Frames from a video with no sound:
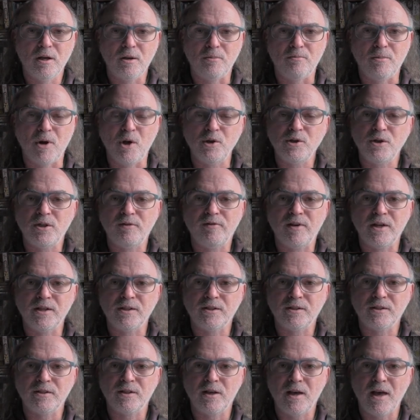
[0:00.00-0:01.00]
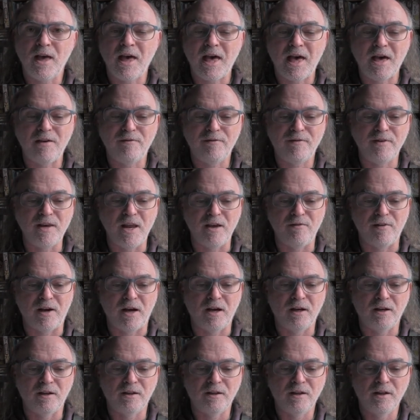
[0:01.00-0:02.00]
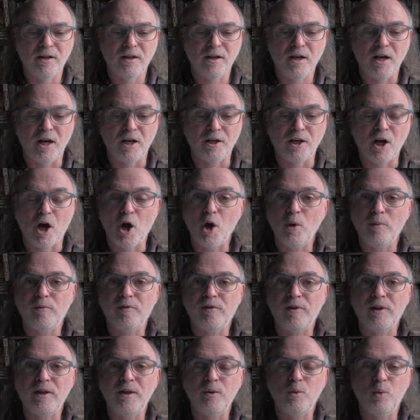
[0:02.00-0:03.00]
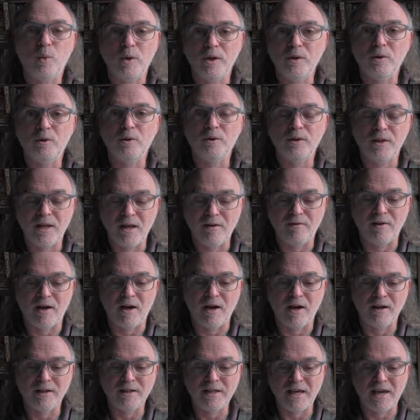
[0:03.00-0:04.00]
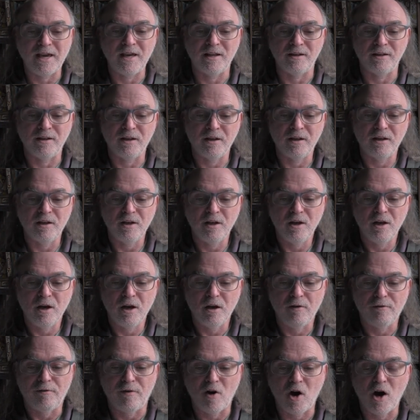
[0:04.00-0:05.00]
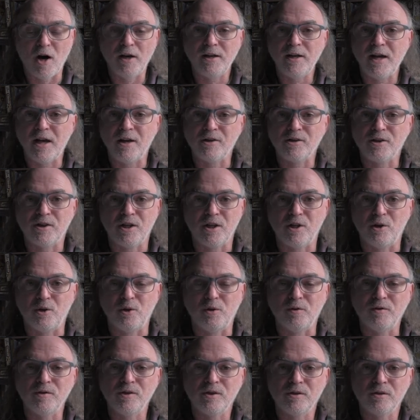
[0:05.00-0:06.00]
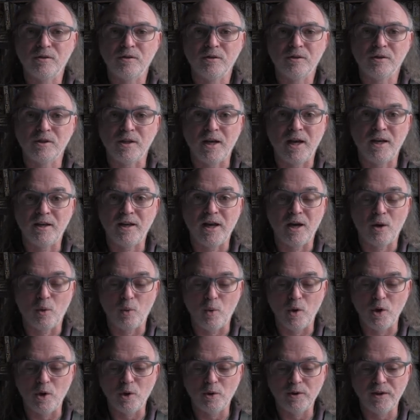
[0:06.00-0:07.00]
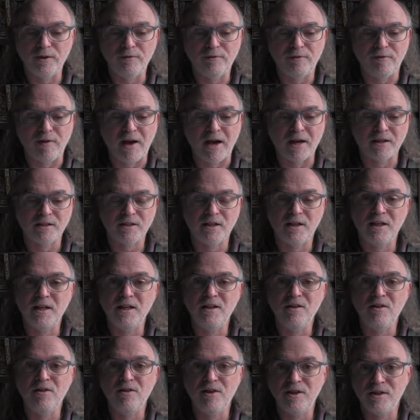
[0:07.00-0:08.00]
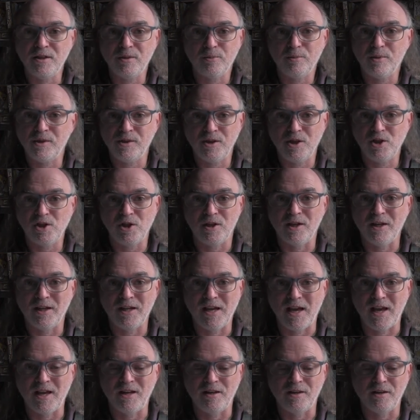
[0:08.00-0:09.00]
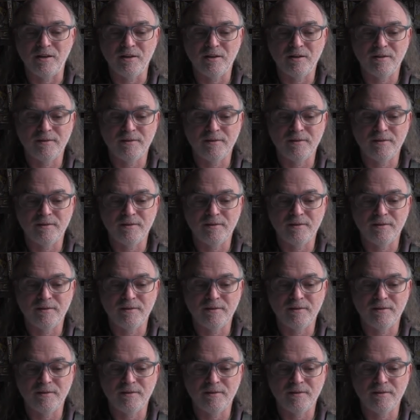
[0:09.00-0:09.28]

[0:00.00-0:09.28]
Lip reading: Most of us have never, and hopefully will never again, find ourselves, and our world in fact, in this position again.